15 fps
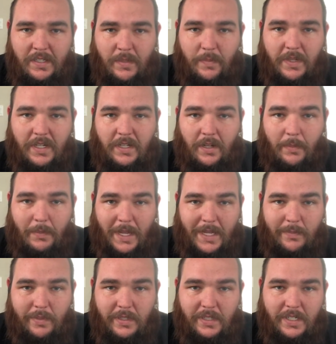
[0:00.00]
depending on
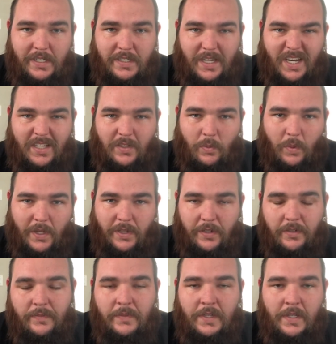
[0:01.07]
my abilities and the weather.